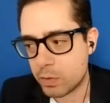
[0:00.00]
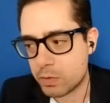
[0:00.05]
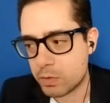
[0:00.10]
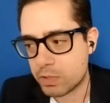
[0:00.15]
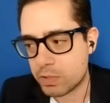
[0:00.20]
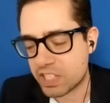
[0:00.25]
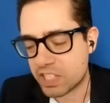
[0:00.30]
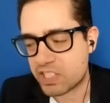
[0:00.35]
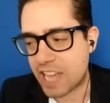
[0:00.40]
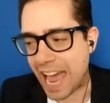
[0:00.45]

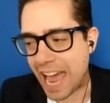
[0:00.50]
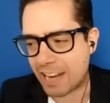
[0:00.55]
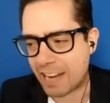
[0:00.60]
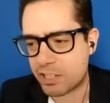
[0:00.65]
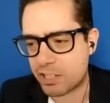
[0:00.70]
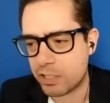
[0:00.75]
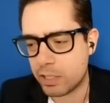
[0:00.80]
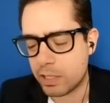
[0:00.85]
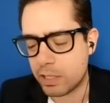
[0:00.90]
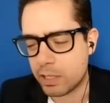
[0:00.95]
this
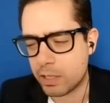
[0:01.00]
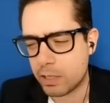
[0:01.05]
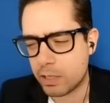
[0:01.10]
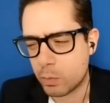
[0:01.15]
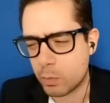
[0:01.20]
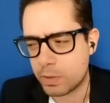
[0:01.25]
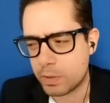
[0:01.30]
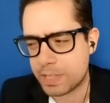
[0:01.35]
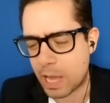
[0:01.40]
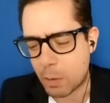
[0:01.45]
act. Uh,
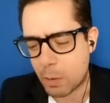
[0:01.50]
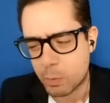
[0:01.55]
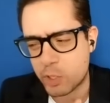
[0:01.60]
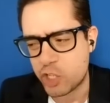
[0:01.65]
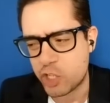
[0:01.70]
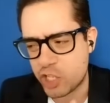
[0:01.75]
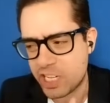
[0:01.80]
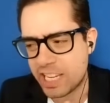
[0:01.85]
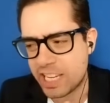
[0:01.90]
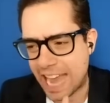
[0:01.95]
now was
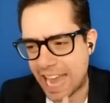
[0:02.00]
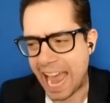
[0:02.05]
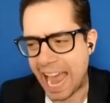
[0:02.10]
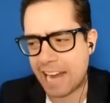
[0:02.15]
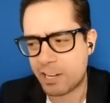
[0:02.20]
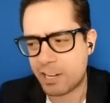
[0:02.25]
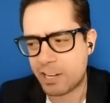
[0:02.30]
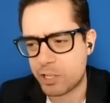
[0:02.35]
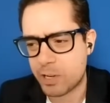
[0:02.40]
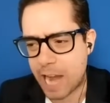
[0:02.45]
she an
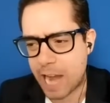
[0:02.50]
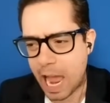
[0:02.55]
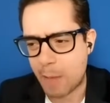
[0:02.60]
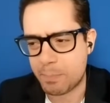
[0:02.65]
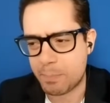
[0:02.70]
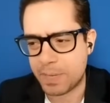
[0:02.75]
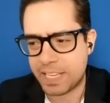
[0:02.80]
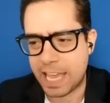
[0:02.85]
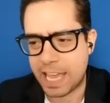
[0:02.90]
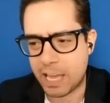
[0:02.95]
actor,
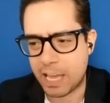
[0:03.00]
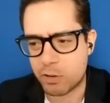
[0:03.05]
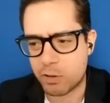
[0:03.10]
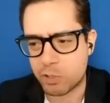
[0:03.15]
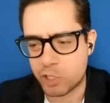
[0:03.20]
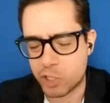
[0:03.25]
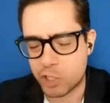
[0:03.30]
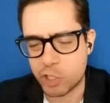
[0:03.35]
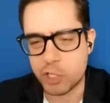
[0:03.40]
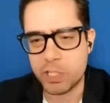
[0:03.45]

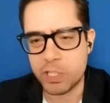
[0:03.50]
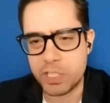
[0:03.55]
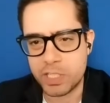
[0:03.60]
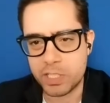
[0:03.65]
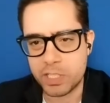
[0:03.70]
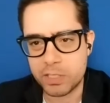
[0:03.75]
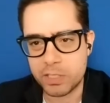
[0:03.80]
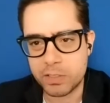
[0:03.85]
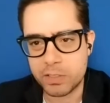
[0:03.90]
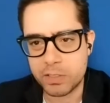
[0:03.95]
Abigail Good?
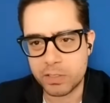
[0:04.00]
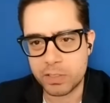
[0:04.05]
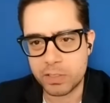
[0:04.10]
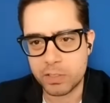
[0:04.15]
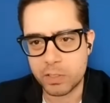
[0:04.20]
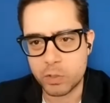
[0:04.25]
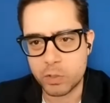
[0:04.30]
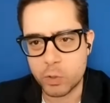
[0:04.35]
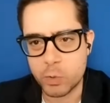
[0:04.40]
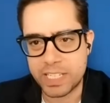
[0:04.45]

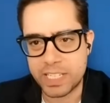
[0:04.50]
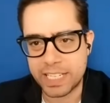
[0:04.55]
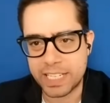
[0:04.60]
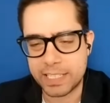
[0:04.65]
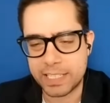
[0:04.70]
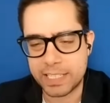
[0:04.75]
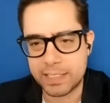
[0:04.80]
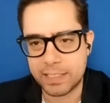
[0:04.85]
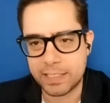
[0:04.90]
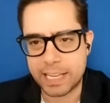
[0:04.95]
who yeah.
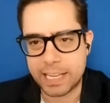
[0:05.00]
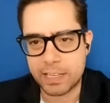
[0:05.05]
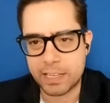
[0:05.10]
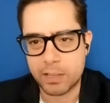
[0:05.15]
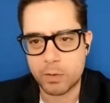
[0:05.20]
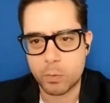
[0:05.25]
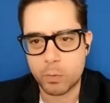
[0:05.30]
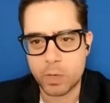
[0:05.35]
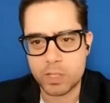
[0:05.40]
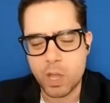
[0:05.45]
did like
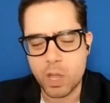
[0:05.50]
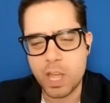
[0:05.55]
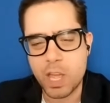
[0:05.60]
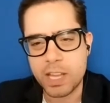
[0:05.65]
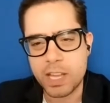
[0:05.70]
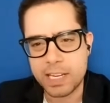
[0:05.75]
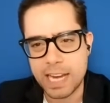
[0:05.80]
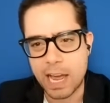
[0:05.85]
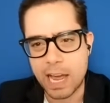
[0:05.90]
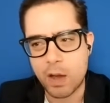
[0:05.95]
what
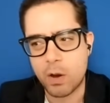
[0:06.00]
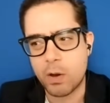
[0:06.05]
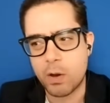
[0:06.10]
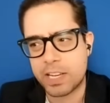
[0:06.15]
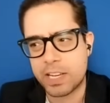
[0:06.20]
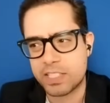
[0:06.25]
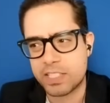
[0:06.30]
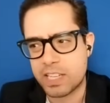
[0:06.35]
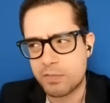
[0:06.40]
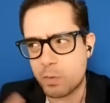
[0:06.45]
now
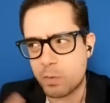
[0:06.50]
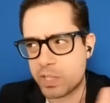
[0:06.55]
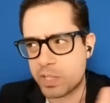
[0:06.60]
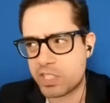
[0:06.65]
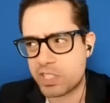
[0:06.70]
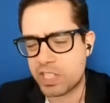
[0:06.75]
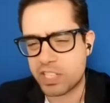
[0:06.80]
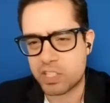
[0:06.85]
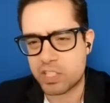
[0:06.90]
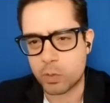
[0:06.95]
because no. everyone
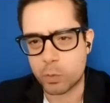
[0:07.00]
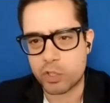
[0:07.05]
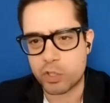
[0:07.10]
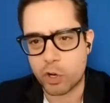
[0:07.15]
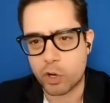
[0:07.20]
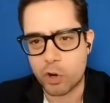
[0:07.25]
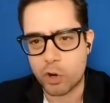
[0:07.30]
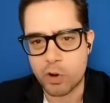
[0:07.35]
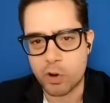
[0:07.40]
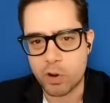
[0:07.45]
says it was
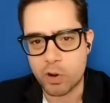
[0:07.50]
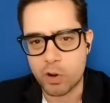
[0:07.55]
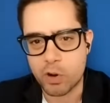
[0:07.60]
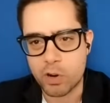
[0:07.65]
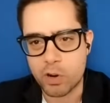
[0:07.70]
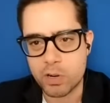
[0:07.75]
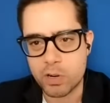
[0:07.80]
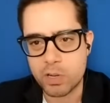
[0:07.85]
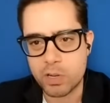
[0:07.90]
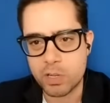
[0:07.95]

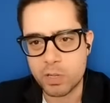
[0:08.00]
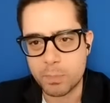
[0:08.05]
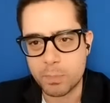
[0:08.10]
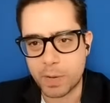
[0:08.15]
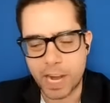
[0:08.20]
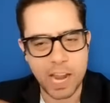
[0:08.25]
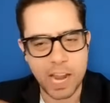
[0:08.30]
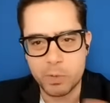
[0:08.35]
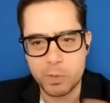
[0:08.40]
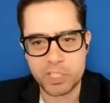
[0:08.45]
her,
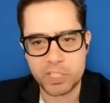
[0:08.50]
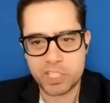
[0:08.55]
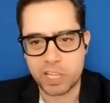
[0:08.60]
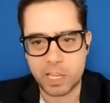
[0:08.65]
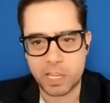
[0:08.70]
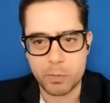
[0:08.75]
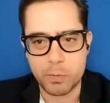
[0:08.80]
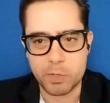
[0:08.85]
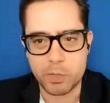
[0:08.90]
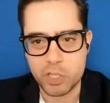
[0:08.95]
but I always thought
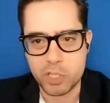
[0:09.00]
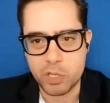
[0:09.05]
so, that was